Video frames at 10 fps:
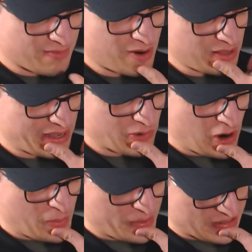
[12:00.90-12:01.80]
row later
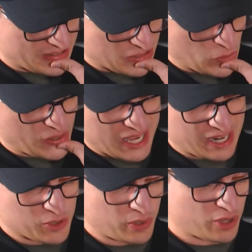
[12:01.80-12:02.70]
on, but 20 out
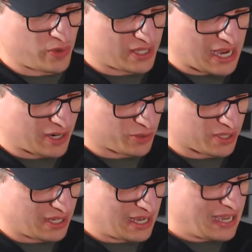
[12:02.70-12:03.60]
of 23
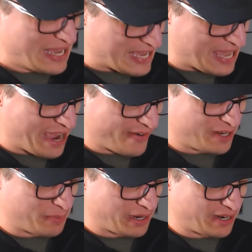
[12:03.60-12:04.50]
tackles. He
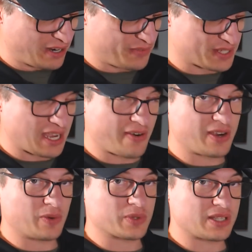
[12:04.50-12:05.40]
carried, but I don't know if his
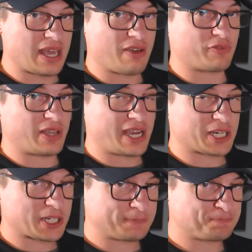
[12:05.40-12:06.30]
carrying was that
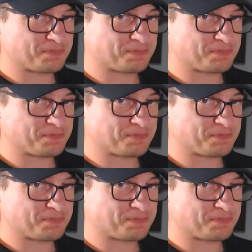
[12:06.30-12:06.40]
flash.